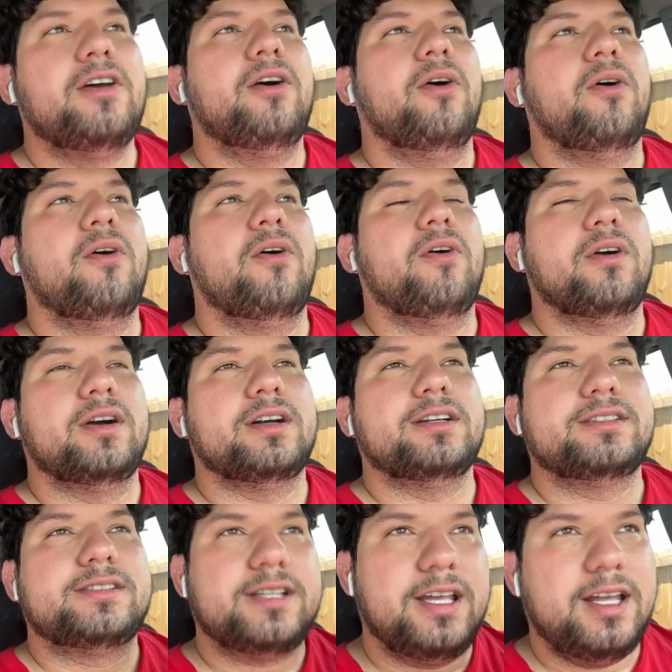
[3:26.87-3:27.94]
or
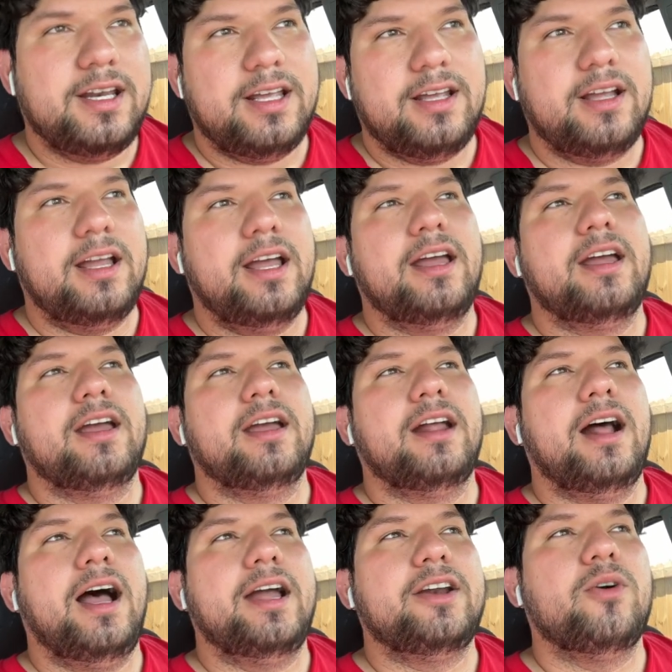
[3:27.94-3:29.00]
skinny, and
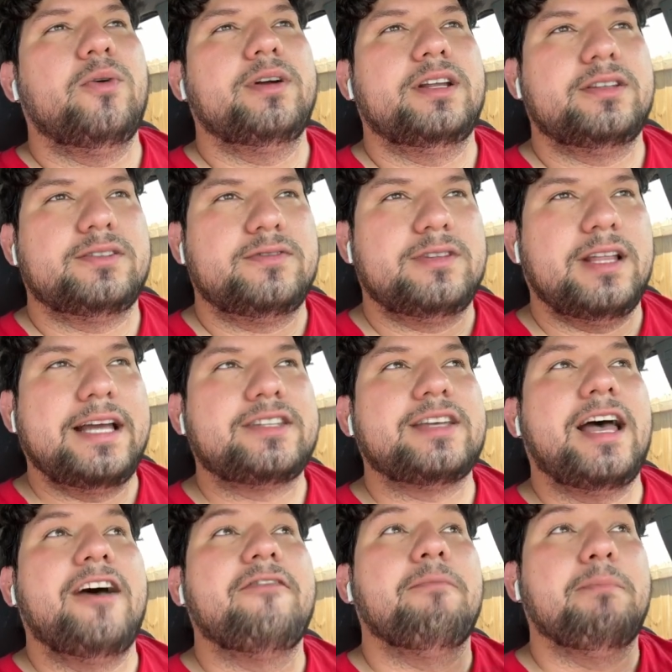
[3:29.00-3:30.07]
I know what it's like to
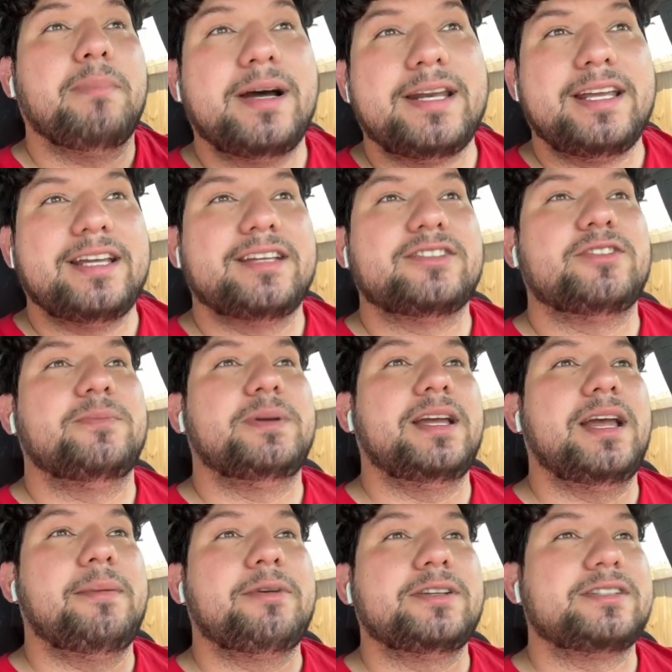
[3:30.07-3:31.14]
have money and to
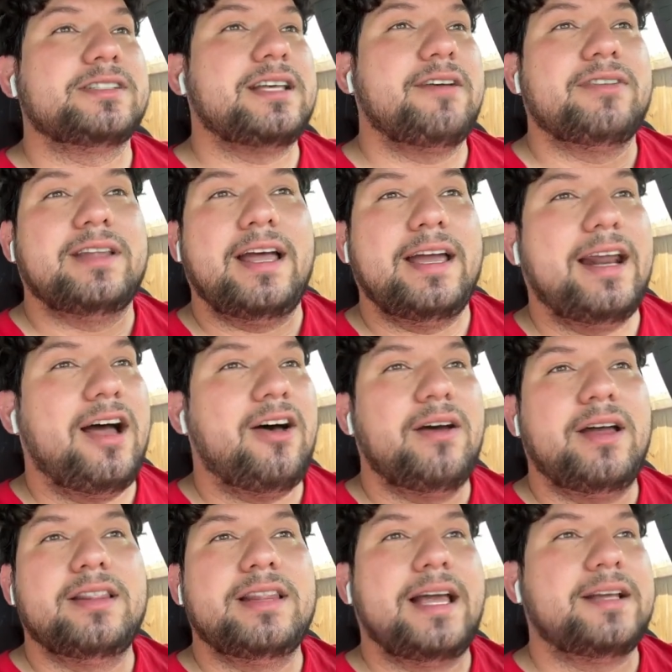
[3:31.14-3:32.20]
be able to just have a night out,
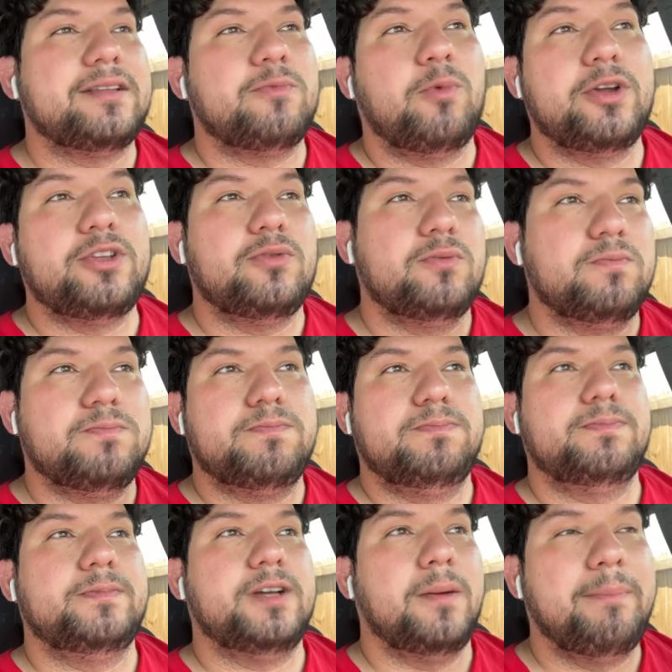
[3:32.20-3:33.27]
and like when you
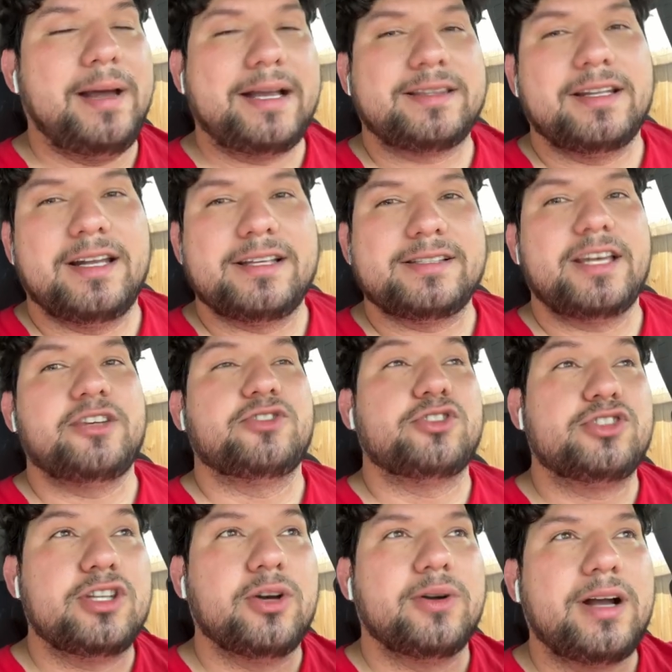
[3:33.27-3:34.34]
come back the next day, you
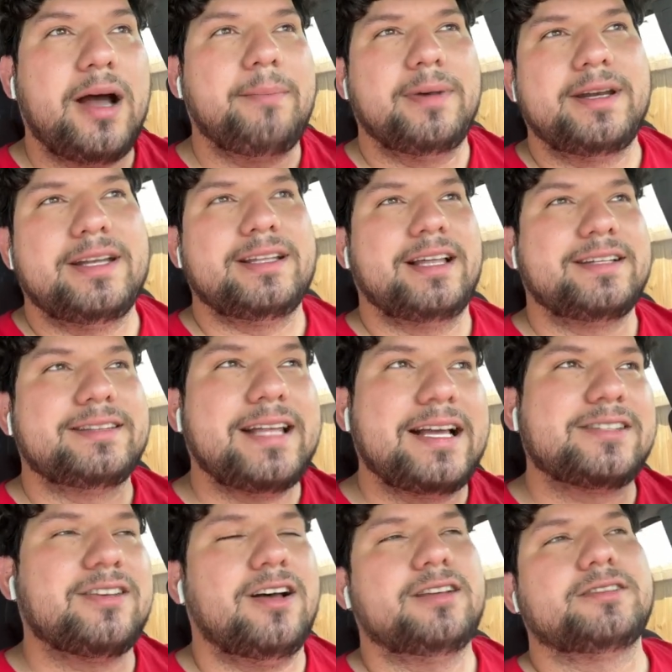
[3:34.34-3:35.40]
still got money. Like,
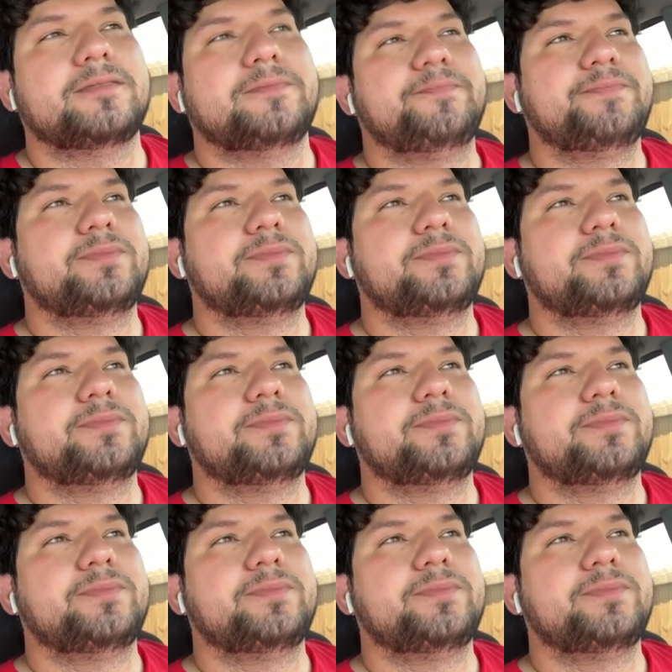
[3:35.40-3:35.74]
that's awesome.